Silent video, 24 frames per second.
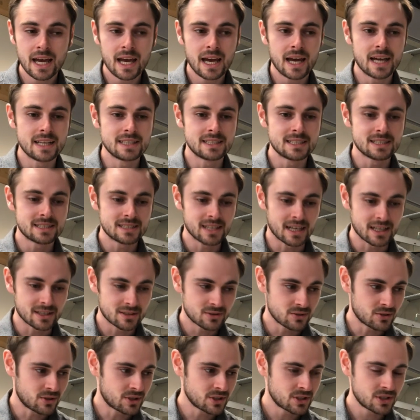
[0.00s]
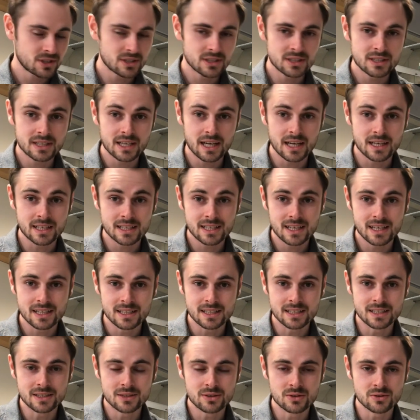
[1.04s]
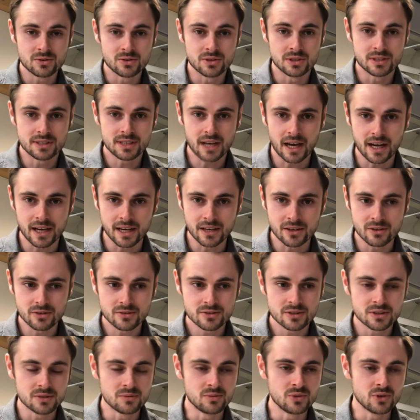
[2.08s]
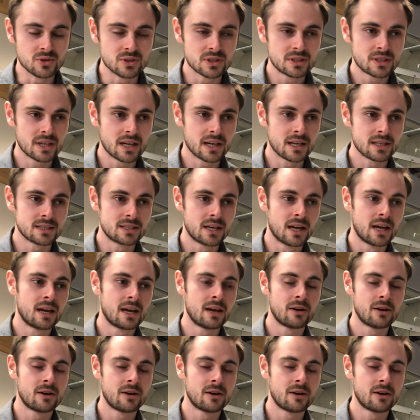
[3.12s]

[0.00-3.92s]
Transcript: and this exhaustion then can lead to dying of the immune cells,